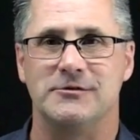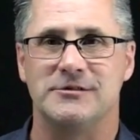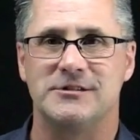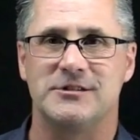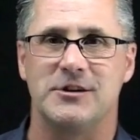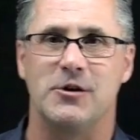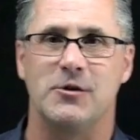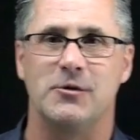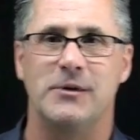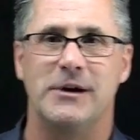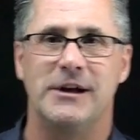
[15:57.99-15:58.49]

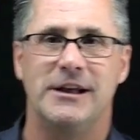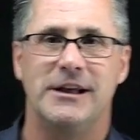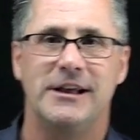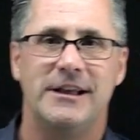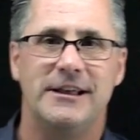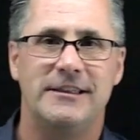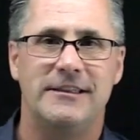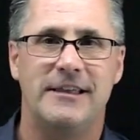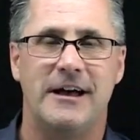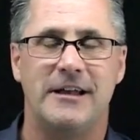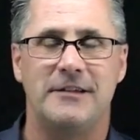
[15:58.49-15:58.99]
So
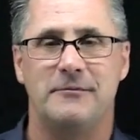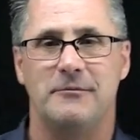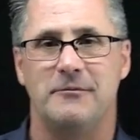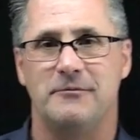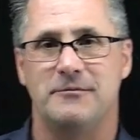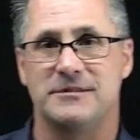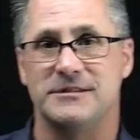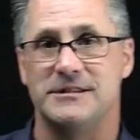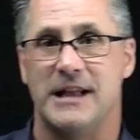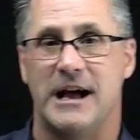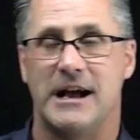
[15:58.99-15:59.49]

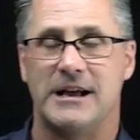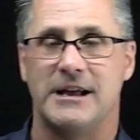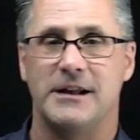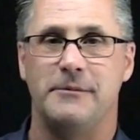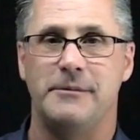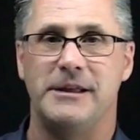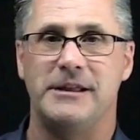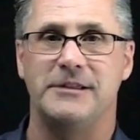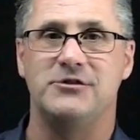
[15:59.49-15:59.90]
that's not going to be